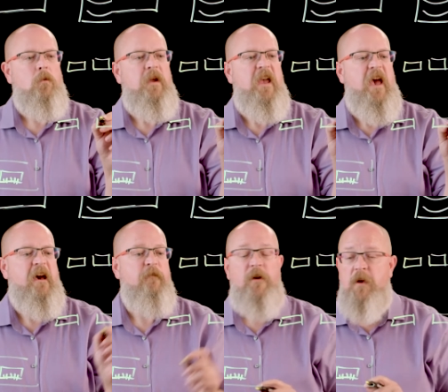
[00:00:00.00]
we
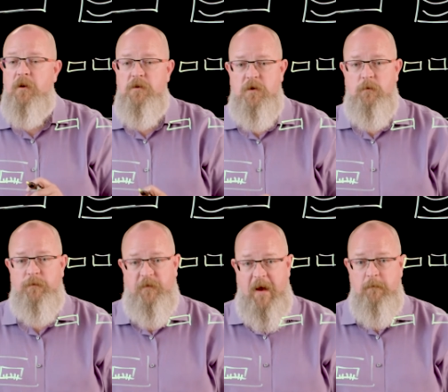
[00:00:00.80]
have
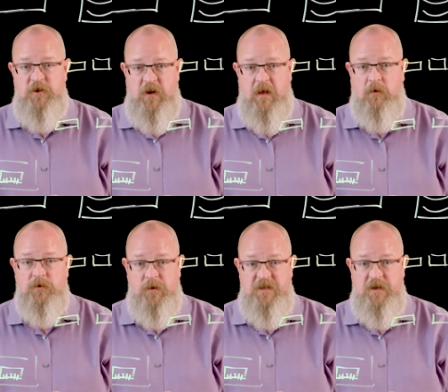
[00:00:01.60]
two fiber channel
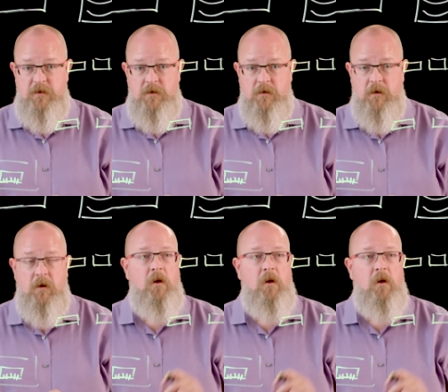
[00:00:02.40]
switches,